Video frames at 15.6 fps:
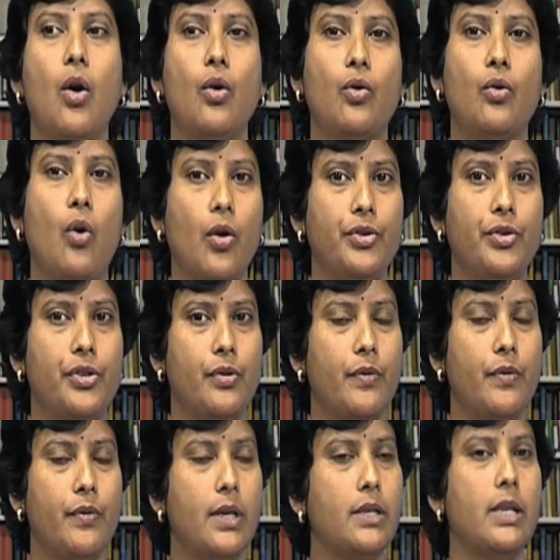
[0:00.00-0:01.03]

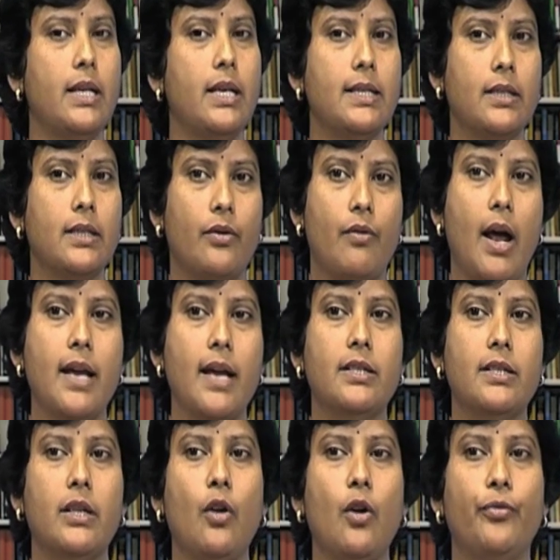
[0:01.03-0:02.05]
controversies
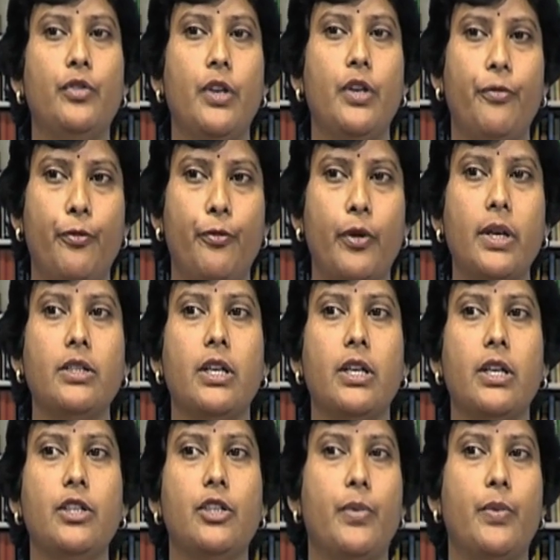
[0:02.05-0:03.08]
arising of different
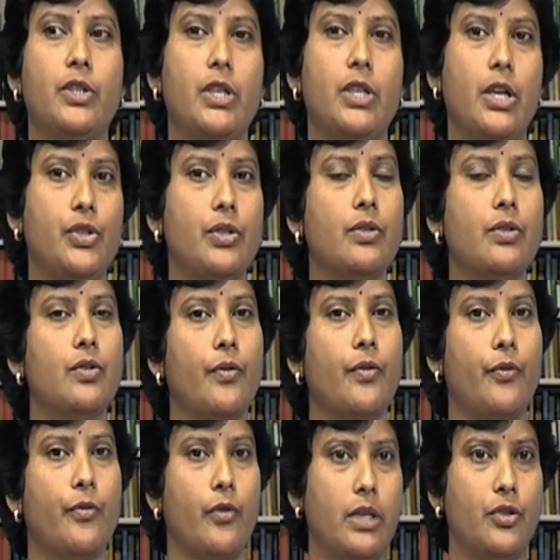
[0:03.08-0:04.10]
interpretations
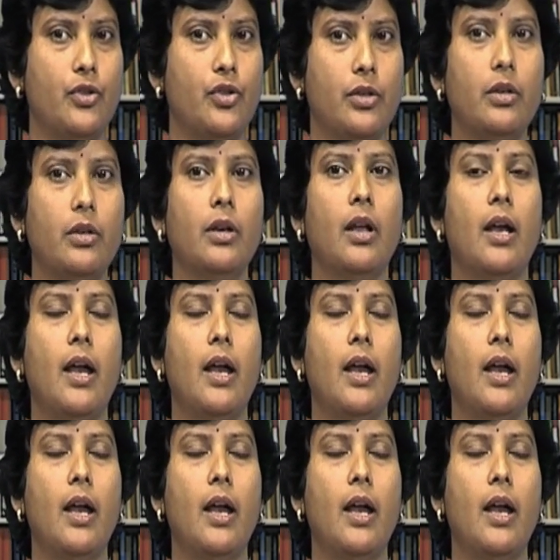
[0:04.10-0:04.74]
of religion